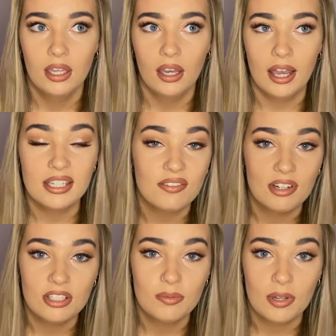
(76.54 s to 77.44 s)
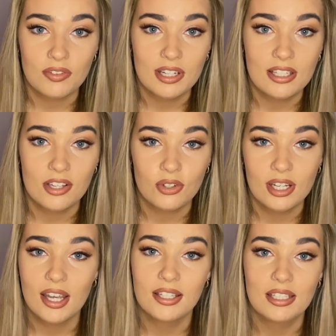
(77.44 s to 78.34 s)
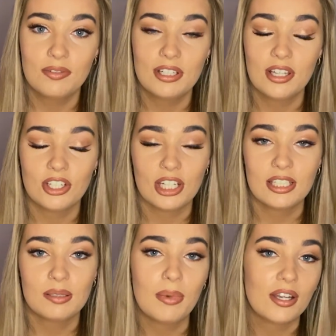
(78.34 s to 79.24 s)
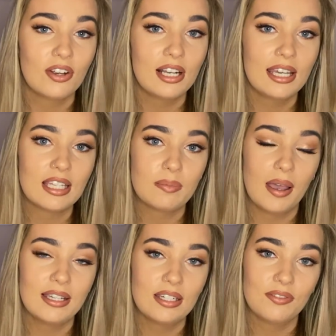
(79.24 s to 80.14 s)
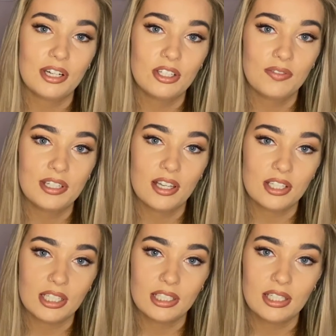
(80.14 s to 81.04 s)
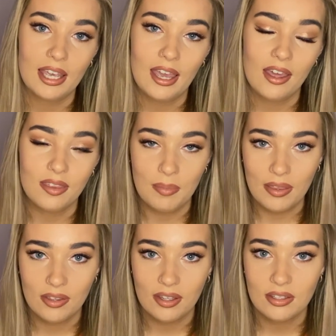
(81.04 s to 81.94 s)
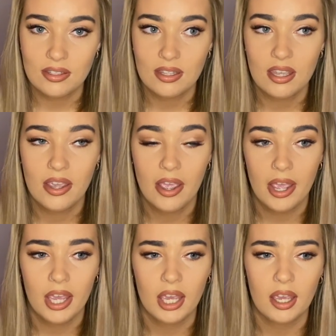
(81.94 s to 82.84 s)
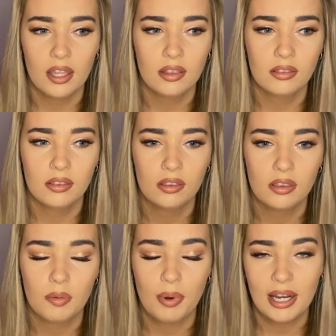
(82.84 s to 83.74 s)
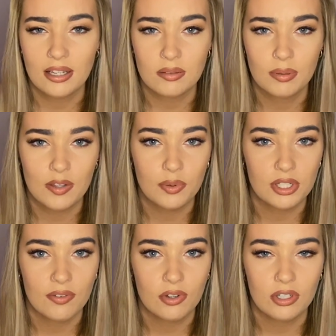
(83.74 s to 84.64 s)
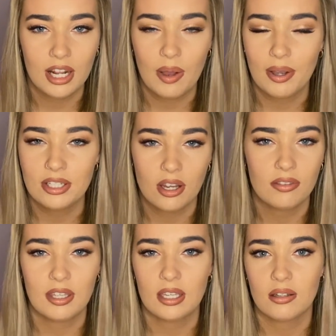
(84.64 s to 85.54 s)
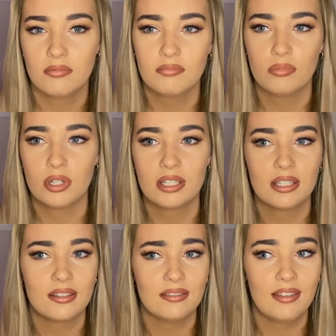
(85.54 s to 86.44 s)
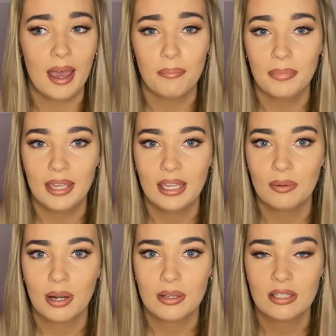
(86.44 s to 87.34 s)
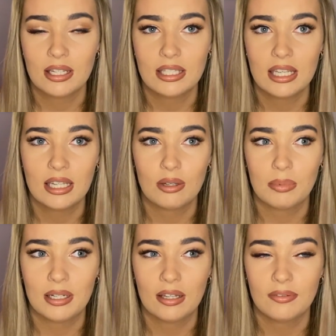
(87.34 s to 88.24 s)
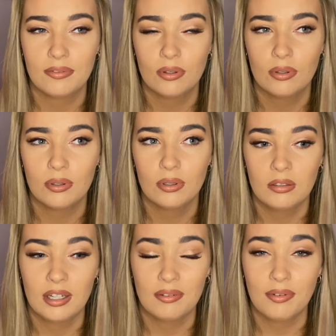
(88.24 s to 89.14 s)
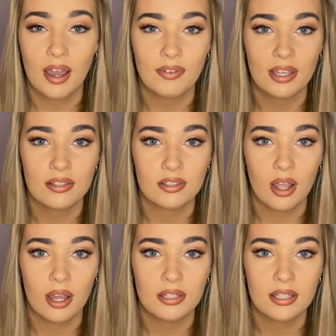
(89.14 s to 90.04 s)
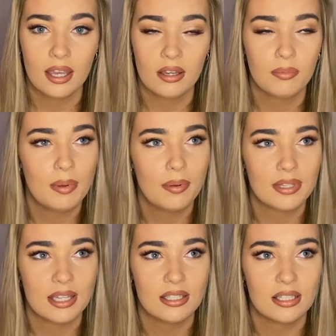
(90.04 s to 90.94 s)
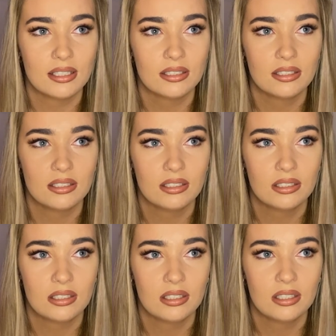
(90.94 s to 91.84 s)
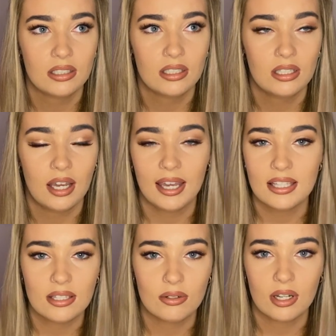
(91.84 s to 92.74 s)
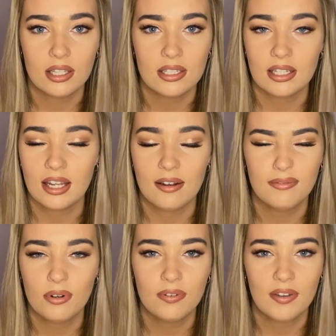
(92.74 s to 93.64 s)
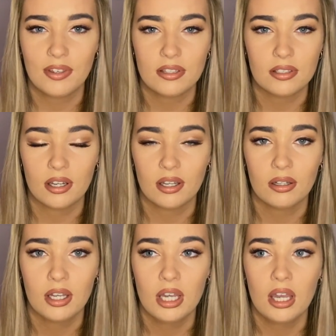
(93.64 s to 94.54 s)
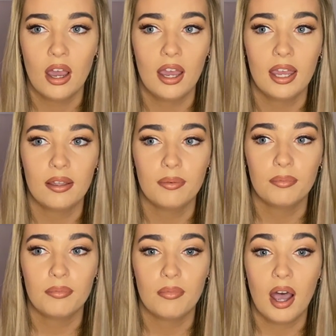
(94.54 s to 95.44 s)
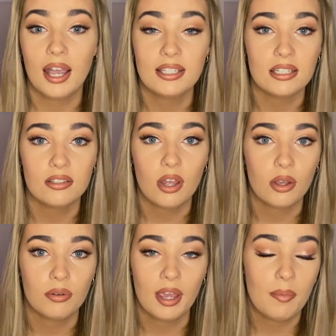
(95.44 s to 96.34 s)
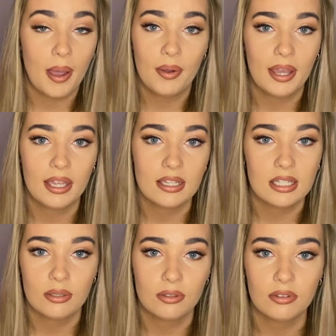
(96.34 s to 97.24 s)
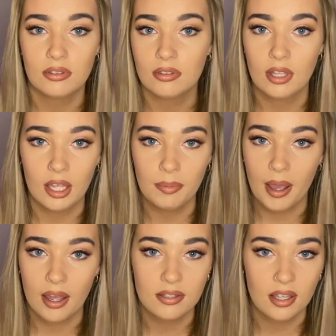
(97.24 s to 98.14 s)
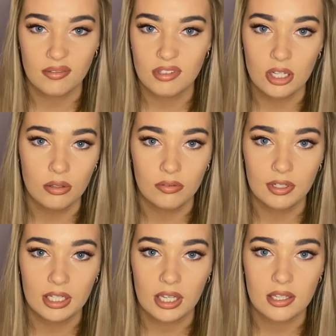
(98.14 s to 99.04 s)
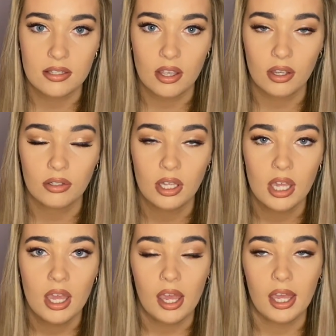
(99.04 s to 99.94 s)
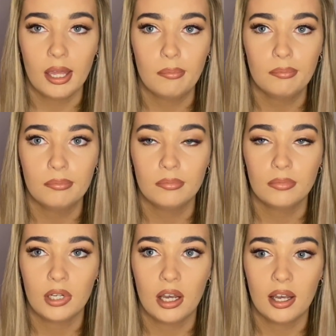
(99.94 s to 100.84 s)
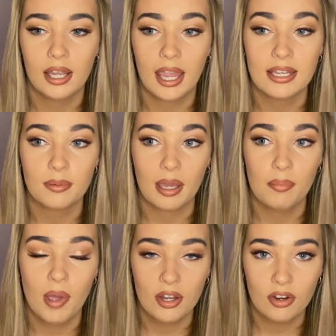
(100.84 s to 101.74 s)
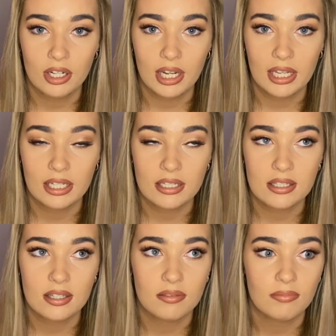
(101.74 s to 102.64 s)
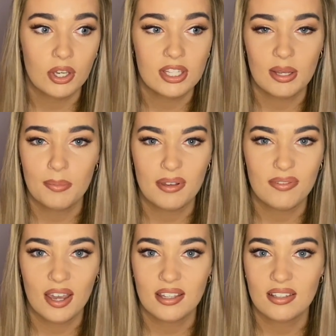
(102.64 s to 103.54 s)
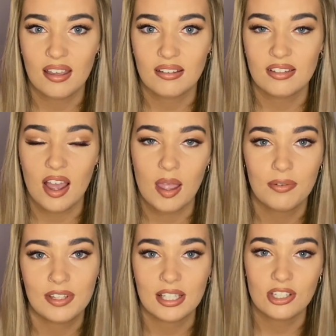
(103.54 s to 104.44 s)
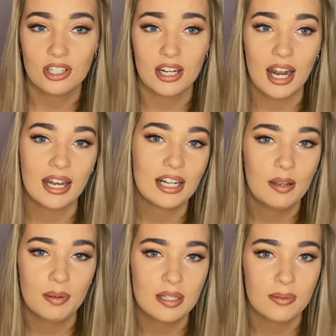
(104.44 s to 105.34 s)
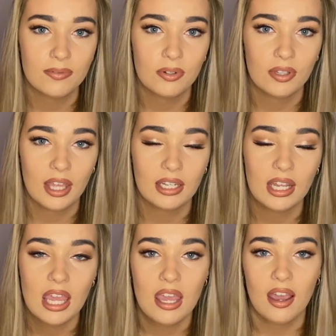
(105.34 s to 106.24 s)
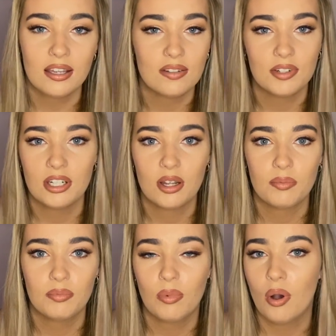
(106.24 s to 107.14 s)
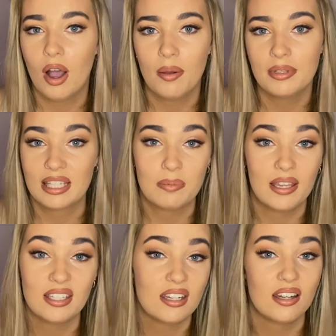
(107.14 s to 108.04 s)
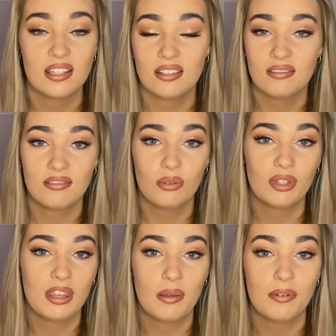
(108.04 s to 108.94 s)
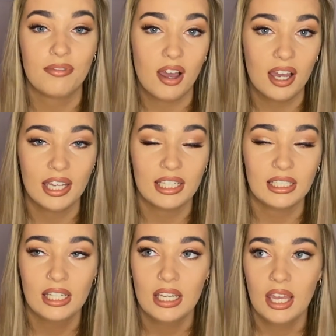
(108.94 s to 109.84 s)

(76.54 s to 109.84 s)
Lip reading: didn't really do much research on it. I did research into micro links, but I didn't really do research into other methods. The braidless weave, which I've got now, I don't think was that big when I was 19. That would have been like 4, 5 years ago, I'd say. Maybe I was 18 or 19, yeah, like 4 or 5 years ago. I didn't know about it until the past like 2-3 years. So I ended up getting micro links because they were my first like type of extension. I'd had clip-ins before then. I didn't really know what I was expecting. I just thought that they were fine.